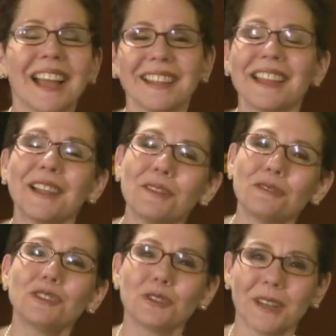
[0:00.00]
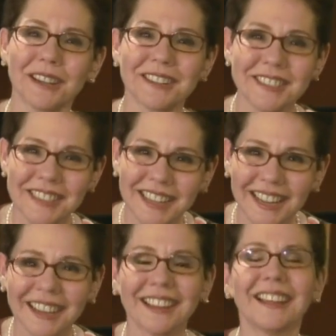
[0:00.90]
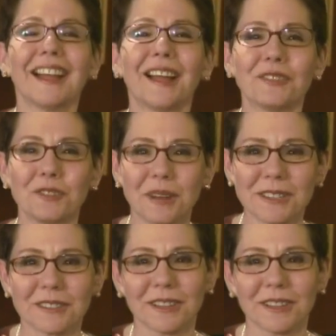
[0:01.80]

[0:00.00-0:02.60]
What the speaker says: And thank you for joining us today at the Drexel